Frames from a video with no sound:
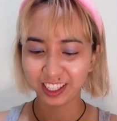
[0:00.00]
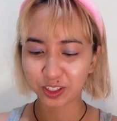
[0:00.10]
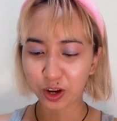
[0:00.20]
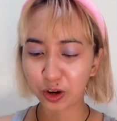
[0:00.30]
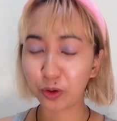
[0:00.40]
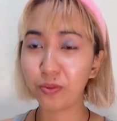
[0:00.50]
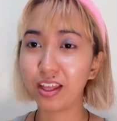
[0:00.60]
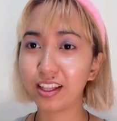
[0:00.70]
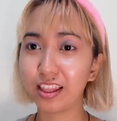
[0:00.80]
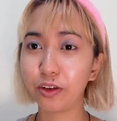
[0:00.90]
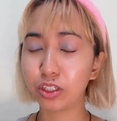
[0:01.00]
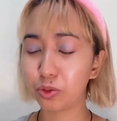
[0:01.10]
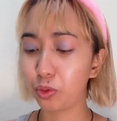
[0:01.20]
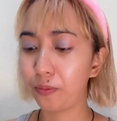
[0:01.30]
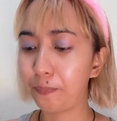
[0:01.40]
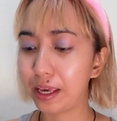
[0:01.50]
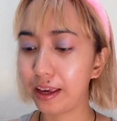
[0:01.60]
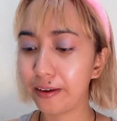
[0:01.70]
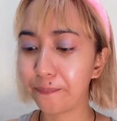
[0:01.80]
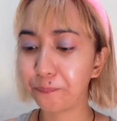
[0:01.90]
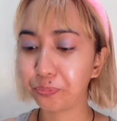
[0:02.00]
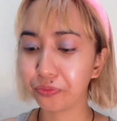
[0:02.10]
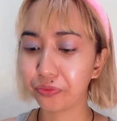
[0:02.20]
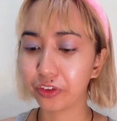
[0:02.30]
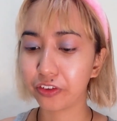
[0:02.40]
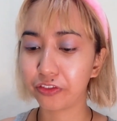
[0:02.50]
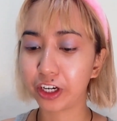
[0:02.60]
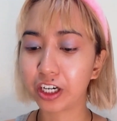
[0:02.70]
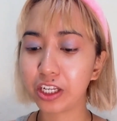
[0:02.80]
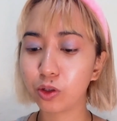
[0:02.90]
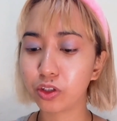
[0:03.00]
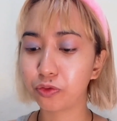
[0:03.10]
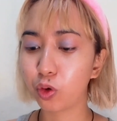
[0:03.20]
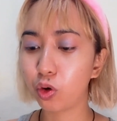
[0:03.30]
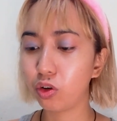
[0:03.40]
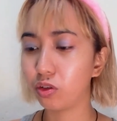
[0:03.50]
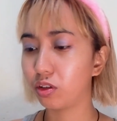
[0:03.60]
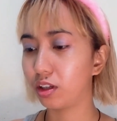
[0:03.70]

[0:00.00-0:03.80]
So I hope that this will be very useful.